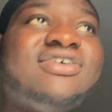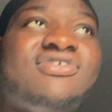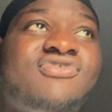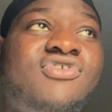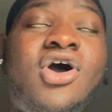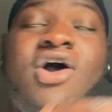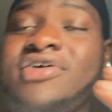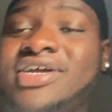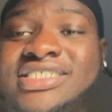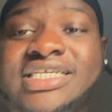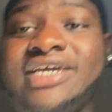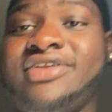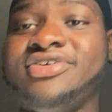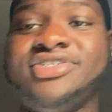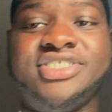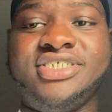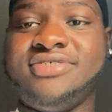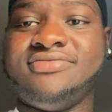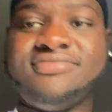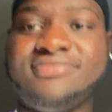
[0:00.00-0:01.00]
the rawest
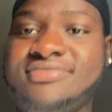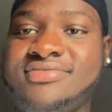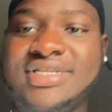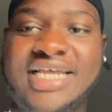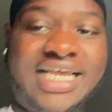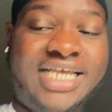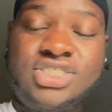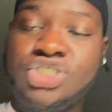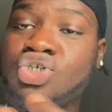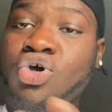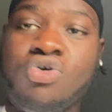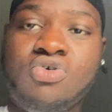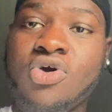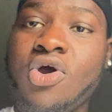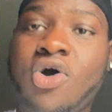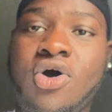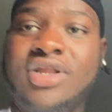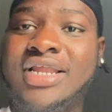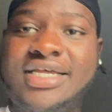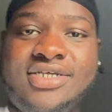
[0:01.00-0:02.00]
energy. Like it's so
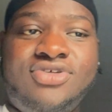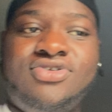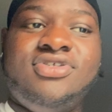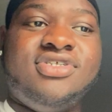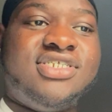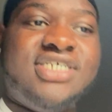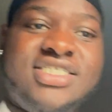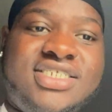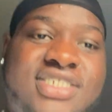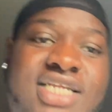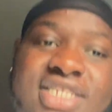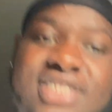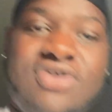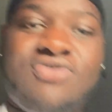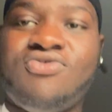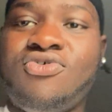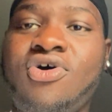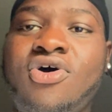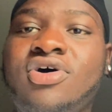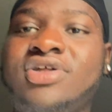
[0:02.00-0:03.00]
raw. Like you, there's
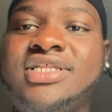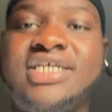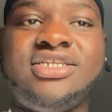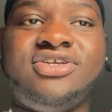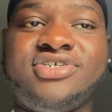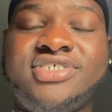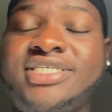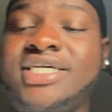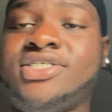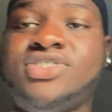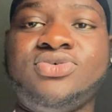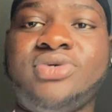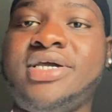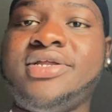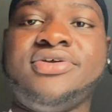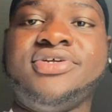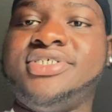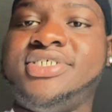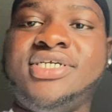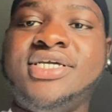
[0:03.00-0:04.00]
nothing raw than your sexual
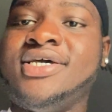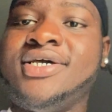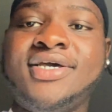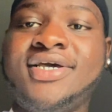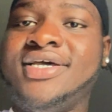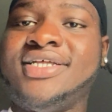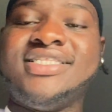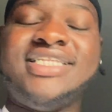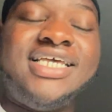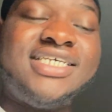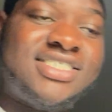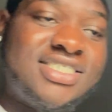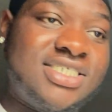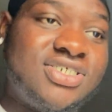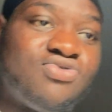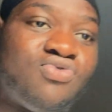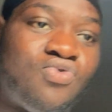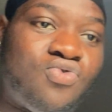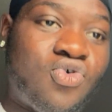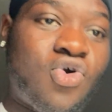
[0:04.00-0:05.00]
energy. This
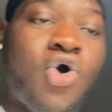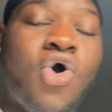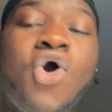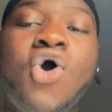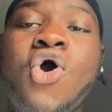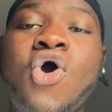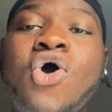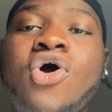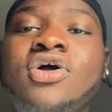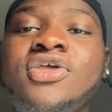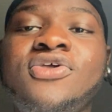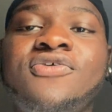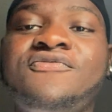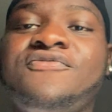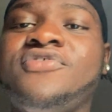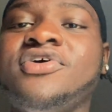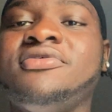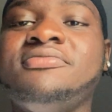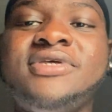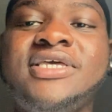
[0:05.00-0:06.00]
is raw, you
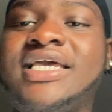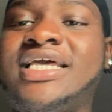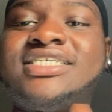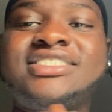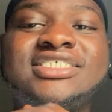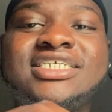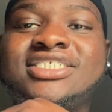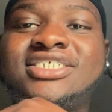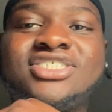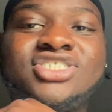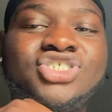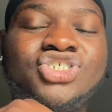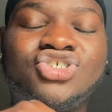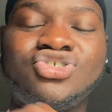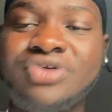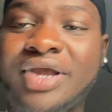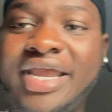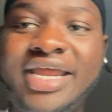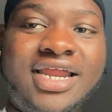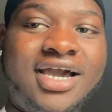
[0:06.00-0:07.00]
feel me? It's just
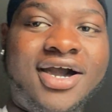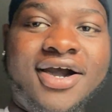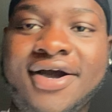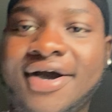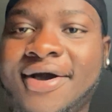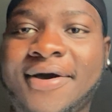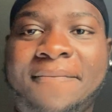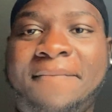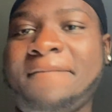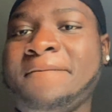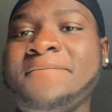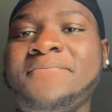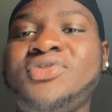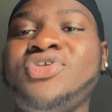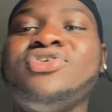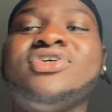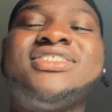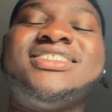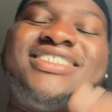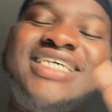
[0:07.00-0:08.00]
straight up
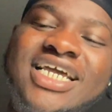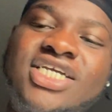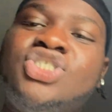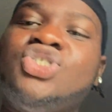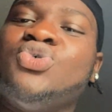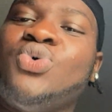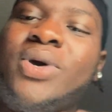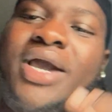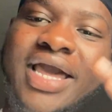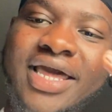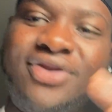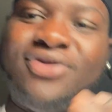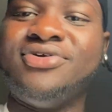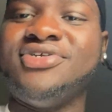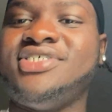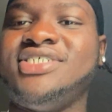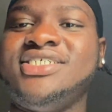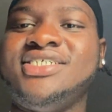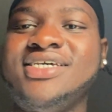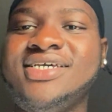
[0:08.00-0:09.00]
your sexual
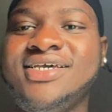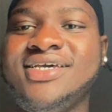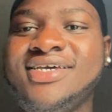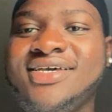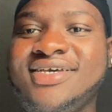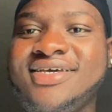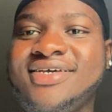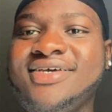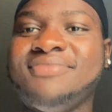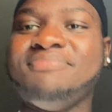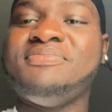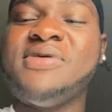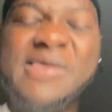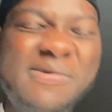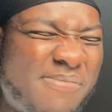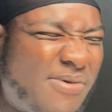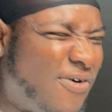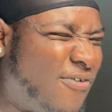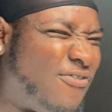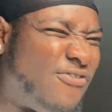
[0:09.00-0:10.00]
energy.
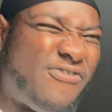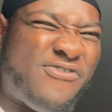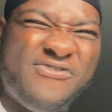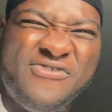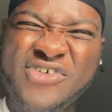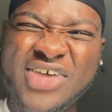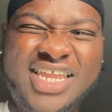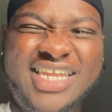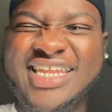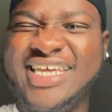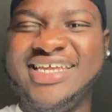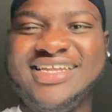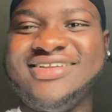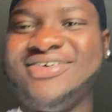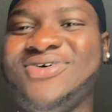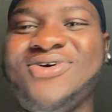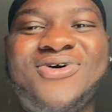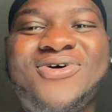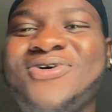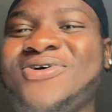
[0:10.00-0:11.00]
People feel it.
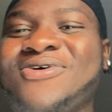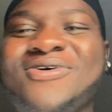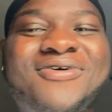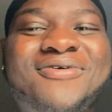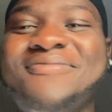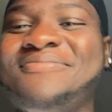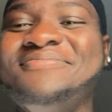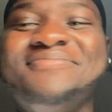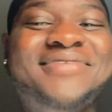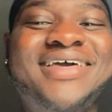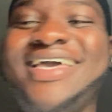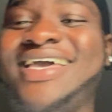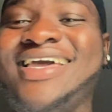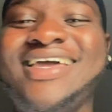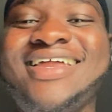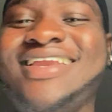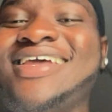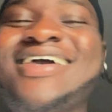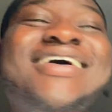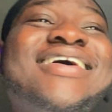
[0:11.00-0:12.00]
Oh
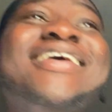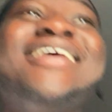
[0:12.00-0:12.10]
man.